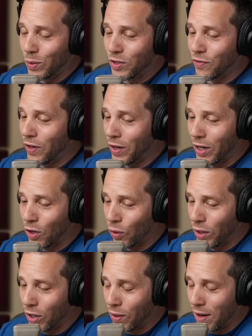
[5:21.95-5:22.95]
Then it was very
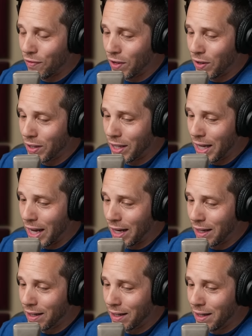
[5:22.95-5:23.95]
choreographed there at the
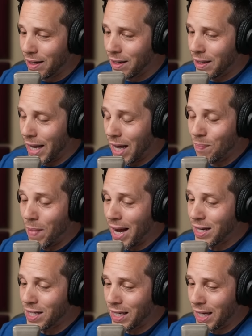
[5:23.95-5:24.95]
end. They had
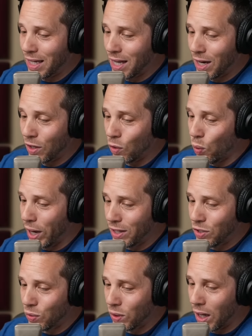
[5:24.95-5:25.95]
Maxine in there
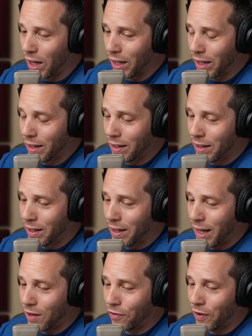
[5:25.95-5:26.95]
way too long.
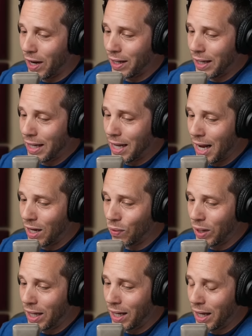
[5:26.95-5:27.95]
And finally,
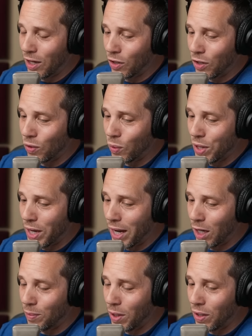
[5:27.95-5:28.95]
Kairi hit her with an
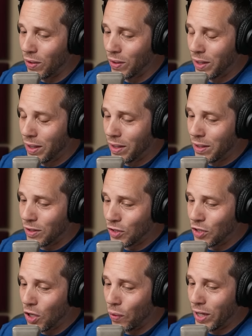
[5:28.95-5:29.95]
elbow.
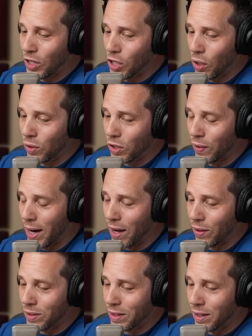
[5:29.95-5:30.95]
Zoey choked her
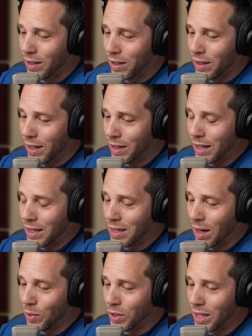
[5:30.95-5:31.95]
out, and they
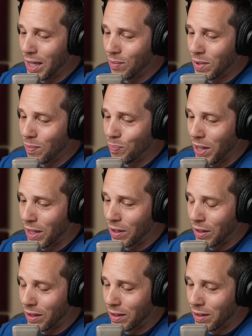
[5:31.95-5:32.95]
double teamed and
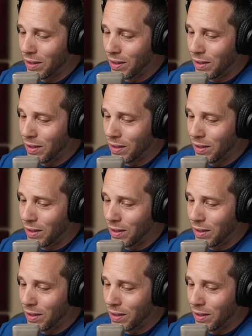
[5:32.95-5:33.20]
pinned her.